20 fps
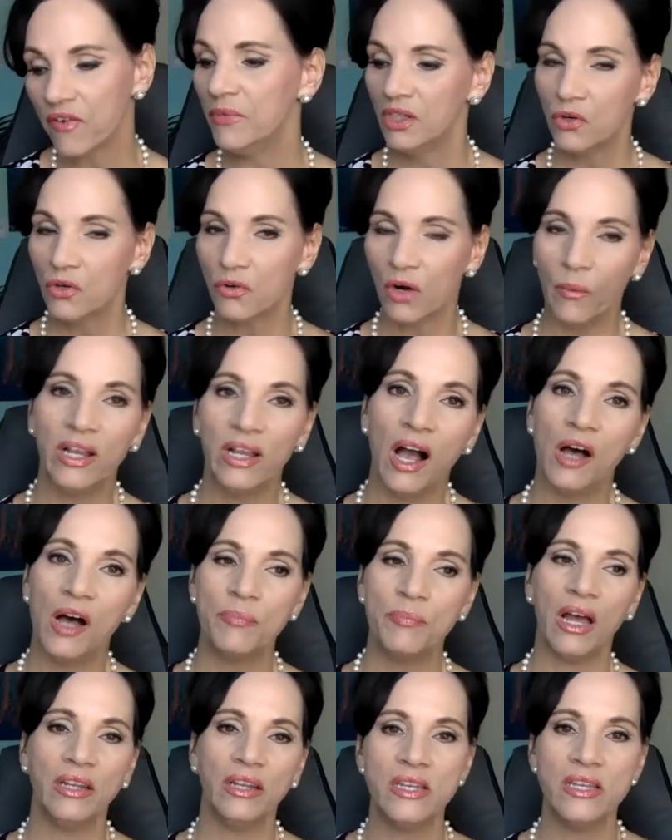from
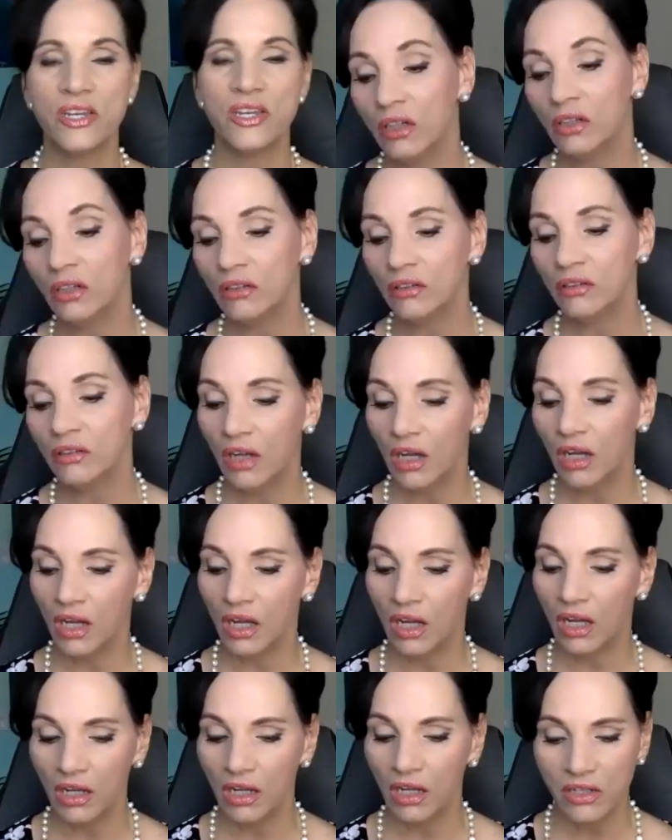growing up on
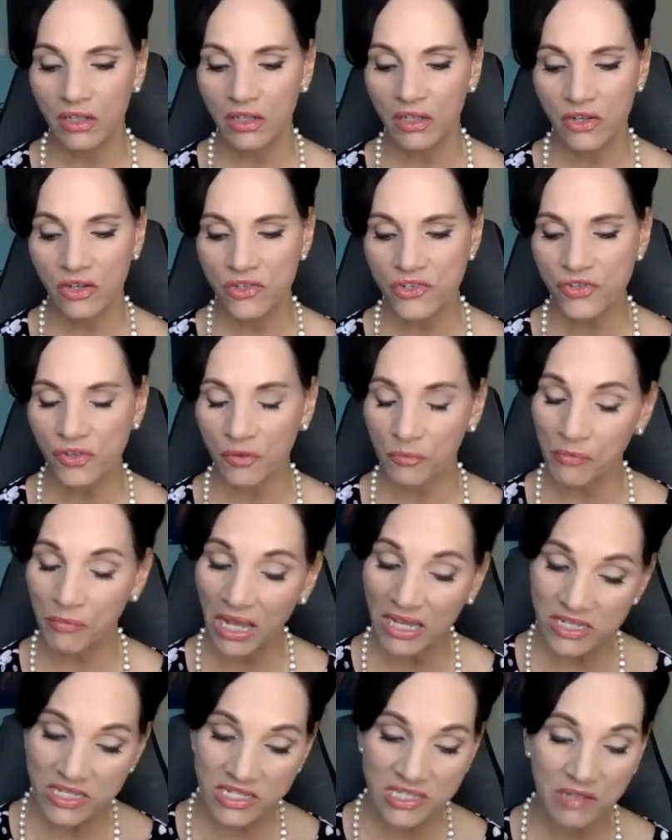Indigenous, uh,
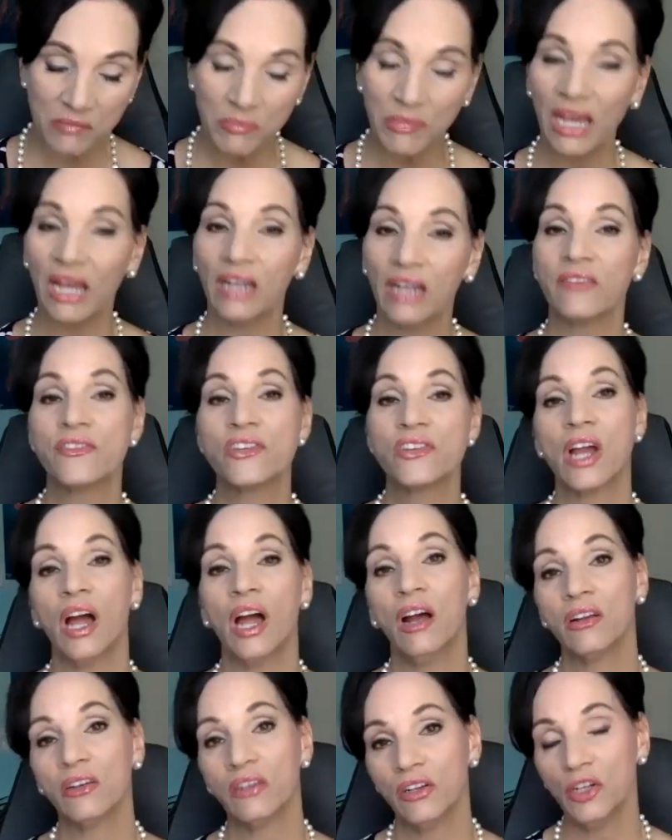tremendous amount of
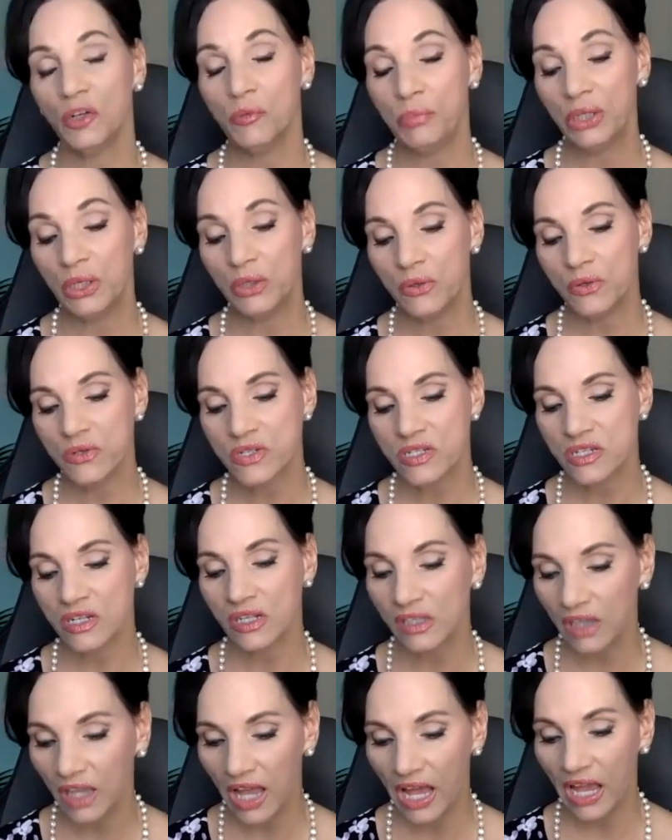childhood abuse,
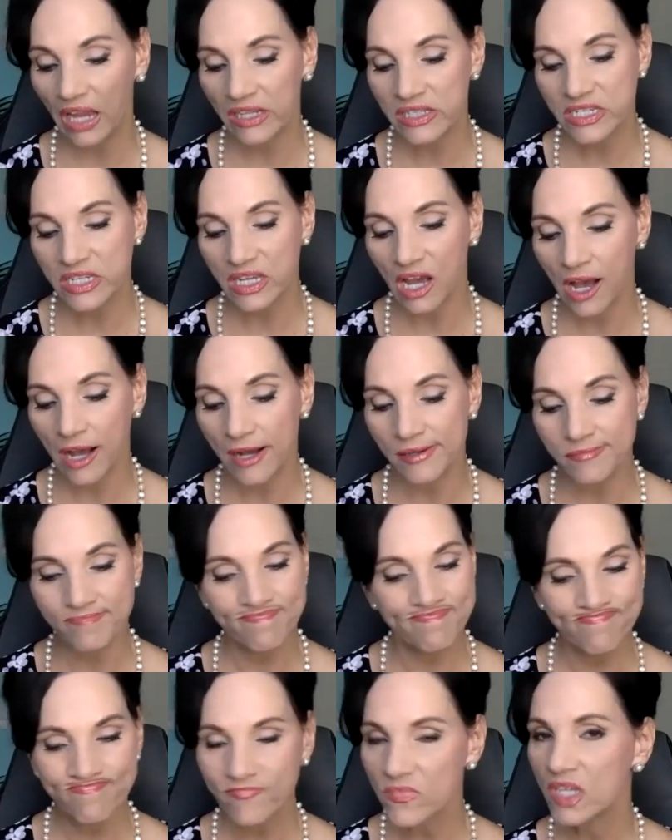neglect, um,
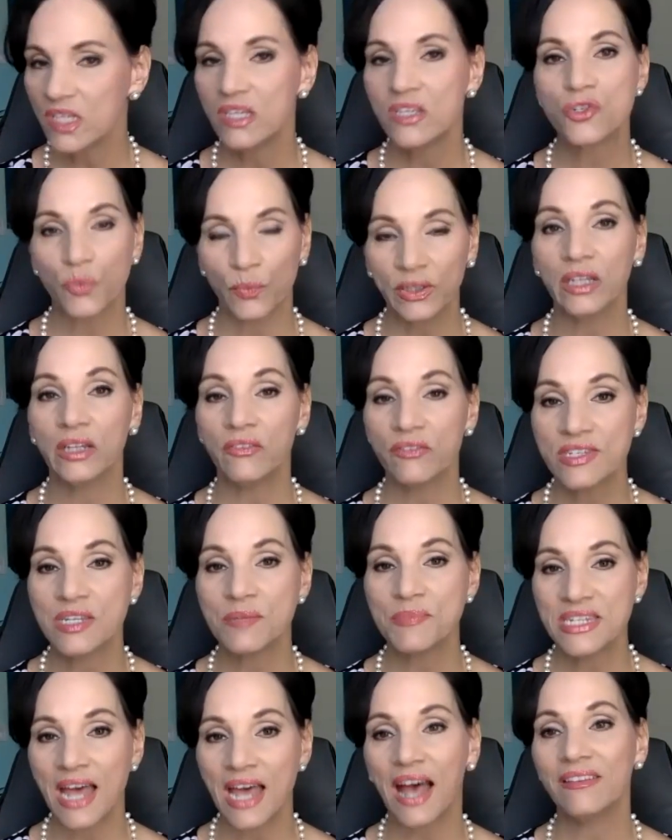to really some sad,
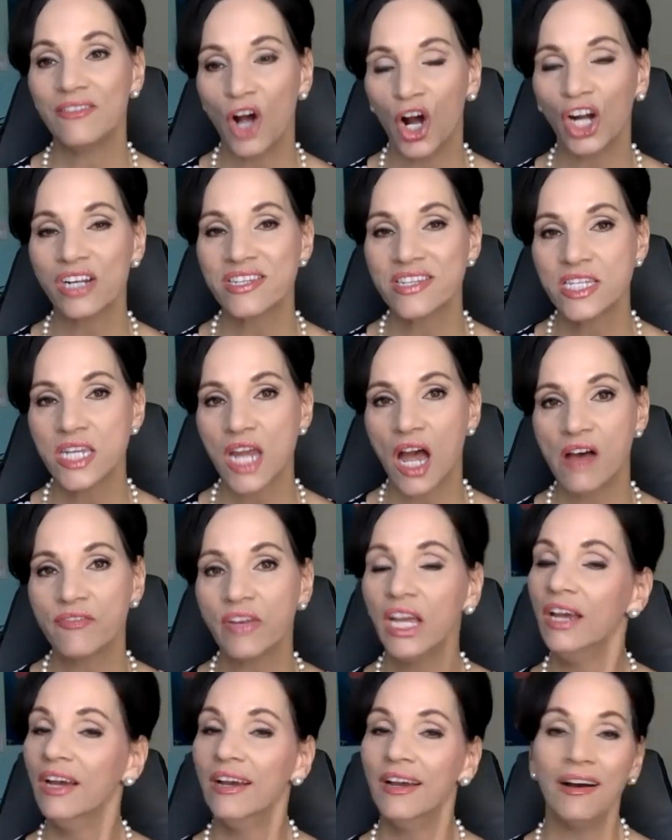hard stuff,
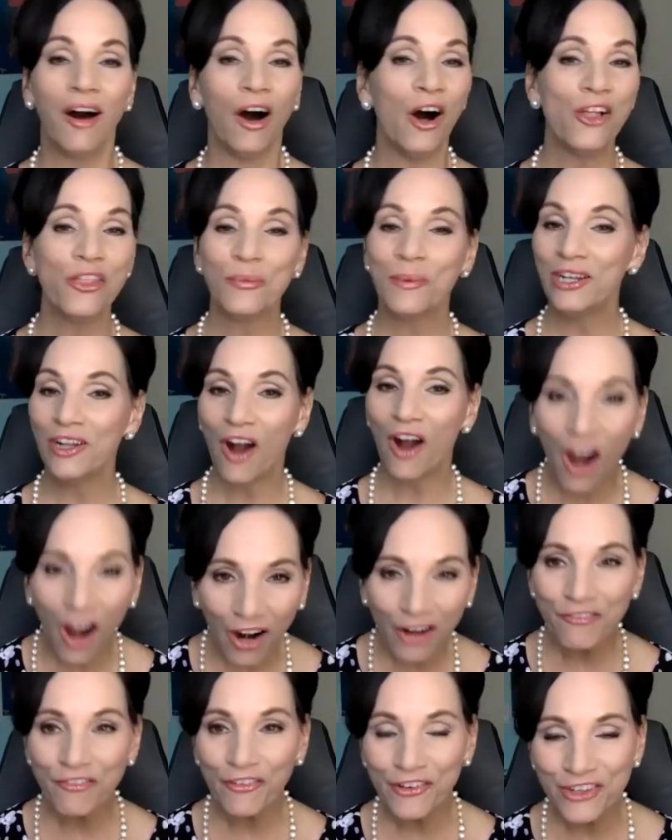all the way to
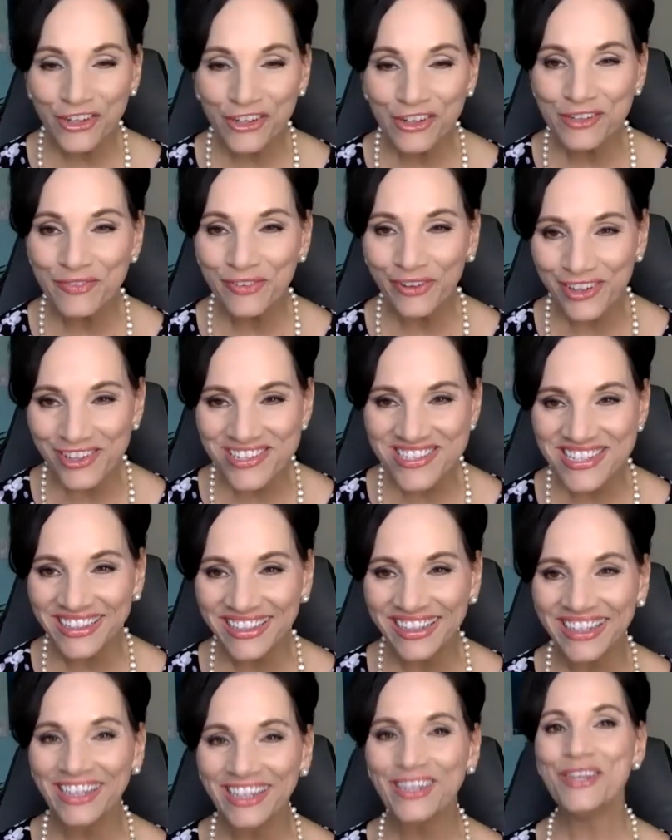Harvard University,
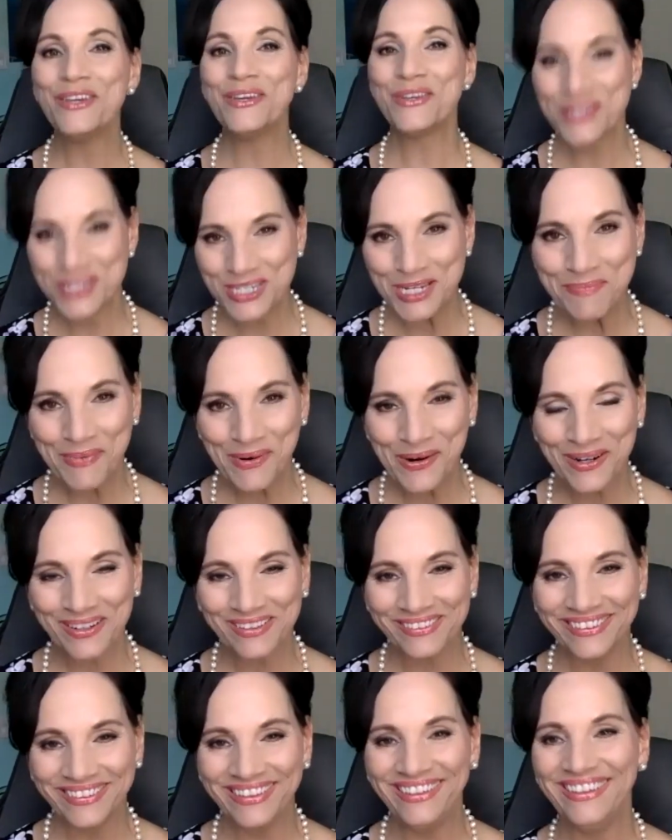U C
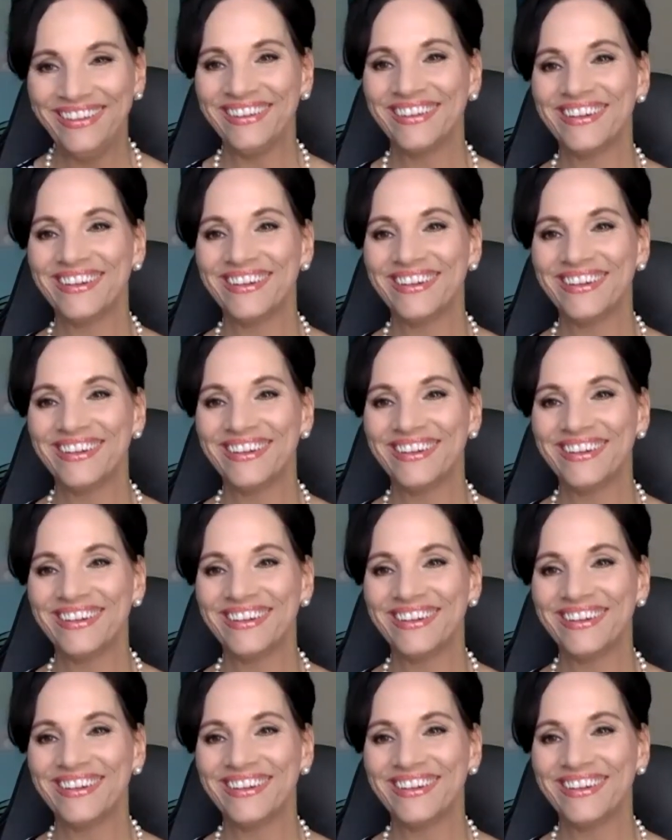Berkeley,